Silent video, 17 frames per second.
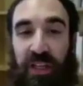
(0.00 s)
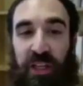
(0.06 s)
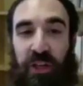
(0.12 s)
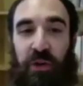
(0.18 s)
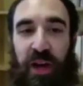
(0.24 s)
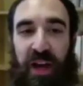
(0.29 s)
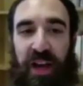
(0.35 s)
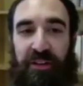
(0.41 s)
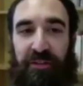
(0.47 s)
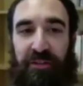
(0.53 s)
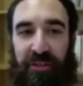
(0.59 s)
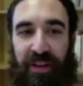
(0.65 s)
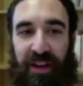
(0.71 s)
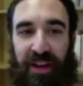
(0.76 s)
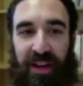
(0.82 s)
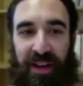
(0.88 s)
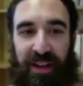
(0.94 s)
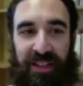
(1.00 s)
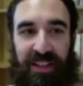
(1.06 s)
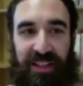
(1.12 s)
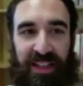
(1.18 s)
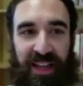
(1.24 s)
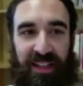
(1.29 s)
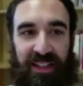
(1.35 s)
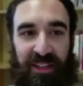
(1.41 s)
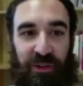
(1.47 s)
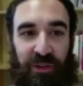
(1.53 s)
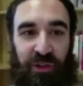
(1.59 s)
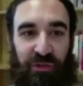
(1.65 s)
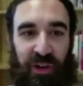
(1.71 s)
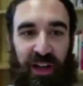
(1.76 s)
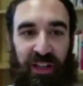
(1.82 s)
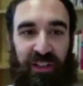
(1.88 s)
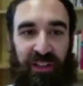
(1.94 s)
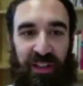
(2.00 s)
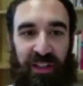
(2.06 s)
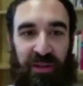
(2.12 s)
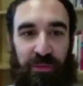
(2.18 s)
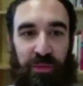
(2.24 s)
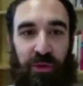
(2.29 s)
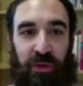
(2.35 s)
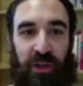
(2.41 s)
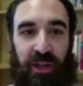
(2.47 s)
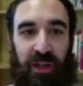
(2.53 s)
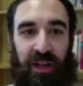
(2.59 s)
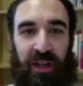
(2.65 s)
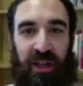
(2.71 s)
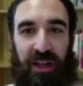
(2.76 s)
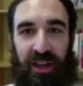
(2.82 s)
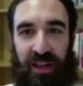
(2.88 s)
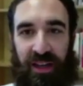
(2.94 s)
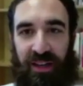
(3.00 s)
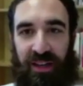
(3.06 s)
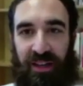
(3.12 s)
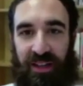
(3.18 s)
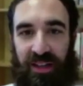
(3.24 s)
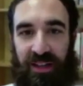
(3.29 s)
you have decided to structure the book in